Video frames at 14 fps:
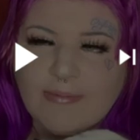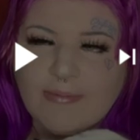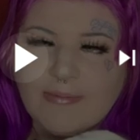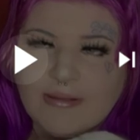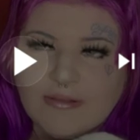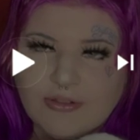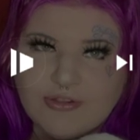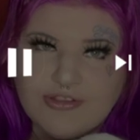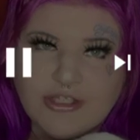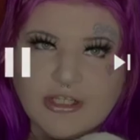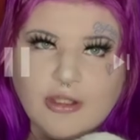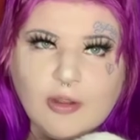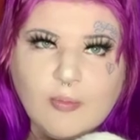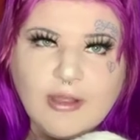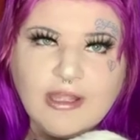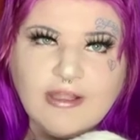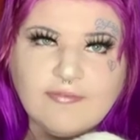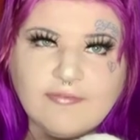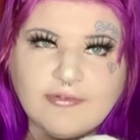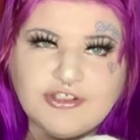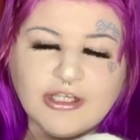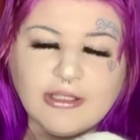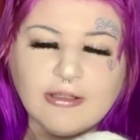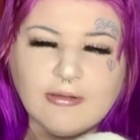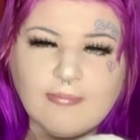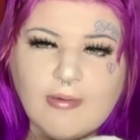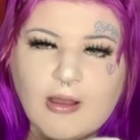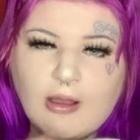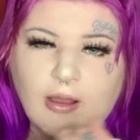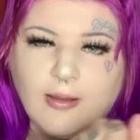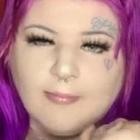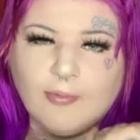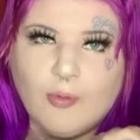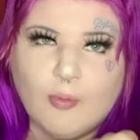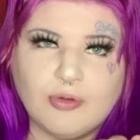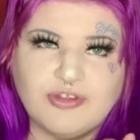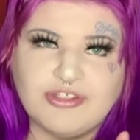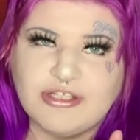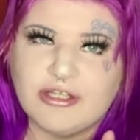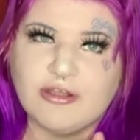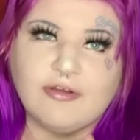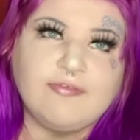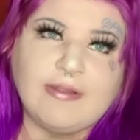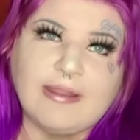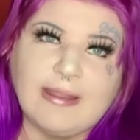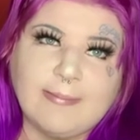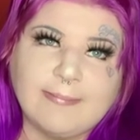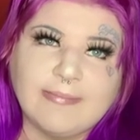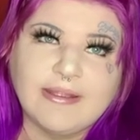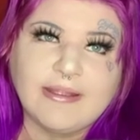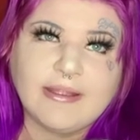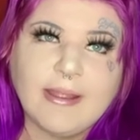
A little jail wife, a jail mom, a whole jail family.